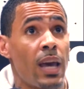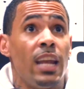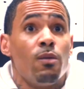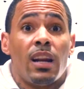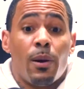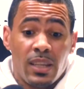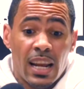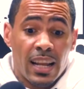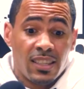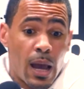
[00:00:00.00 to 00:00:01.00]
Anyone that was in
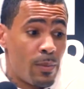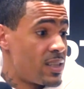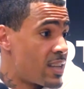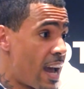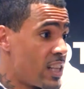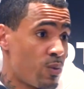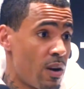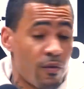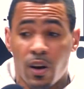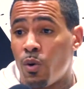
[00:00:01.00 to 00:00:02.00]
at that time, Scats,
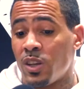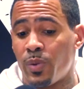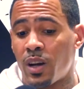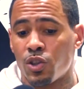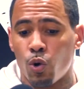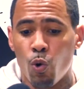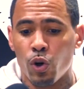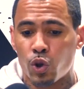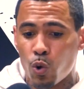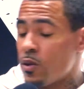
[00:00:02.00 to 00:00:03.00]
whatever it was, because all
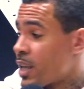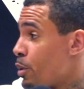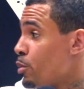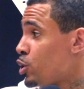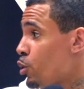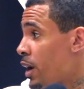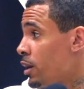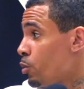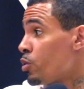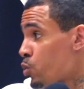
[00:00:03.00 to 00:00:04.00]
the tours that we was
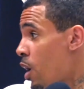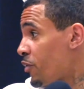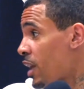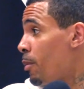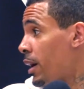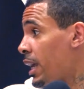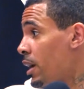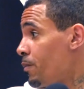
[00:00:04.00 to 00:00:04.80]
doing was worth that money.